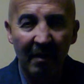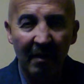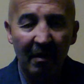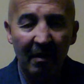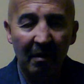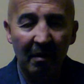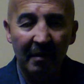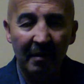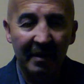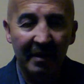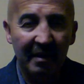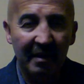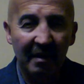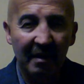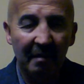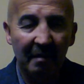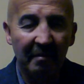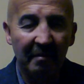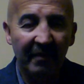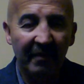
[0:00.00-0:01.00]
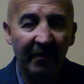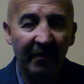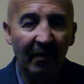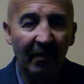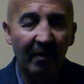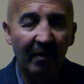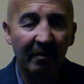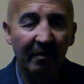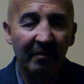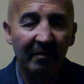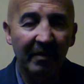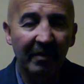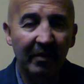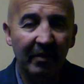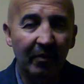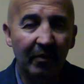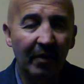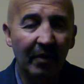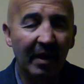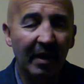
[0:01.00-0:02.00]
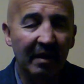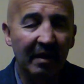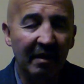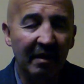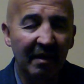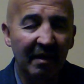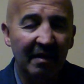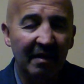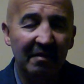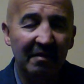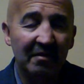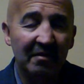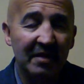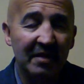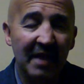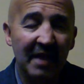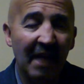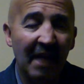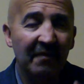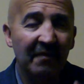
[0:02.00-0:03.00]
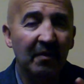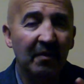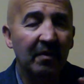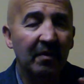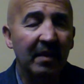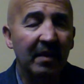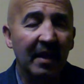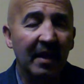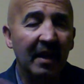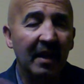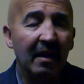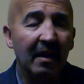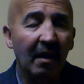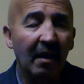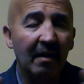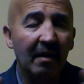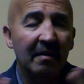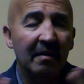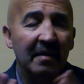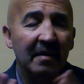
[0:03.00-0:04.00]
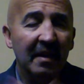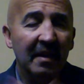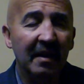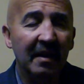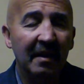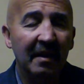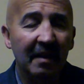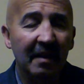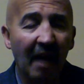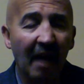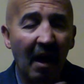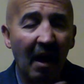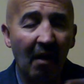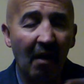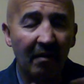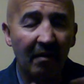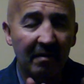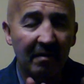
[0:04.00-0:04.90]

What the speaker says: But before we do it, you just have to think it out